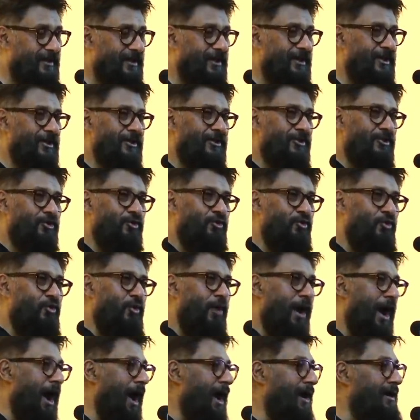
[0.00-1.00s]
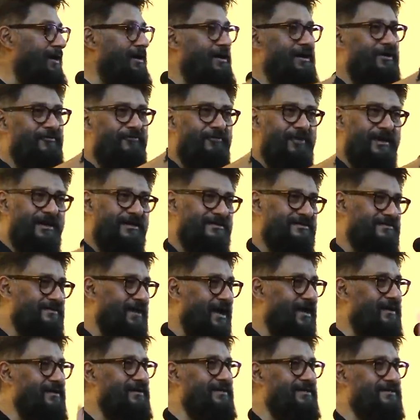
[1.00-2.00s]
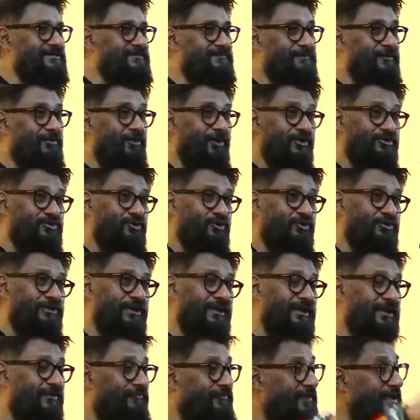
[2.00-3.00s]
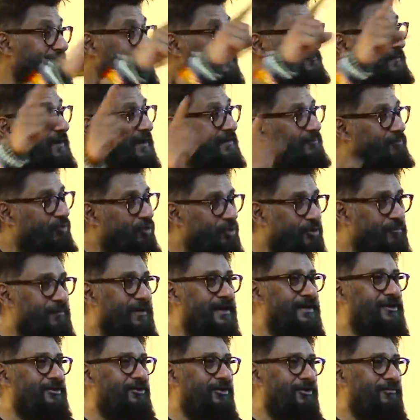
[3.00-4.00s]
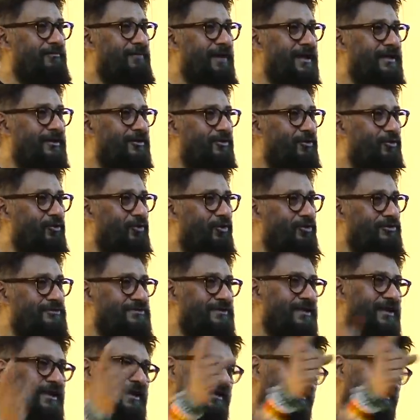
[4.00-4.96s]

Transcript: You hardly wear saris because you think if I spend more money on my clothes,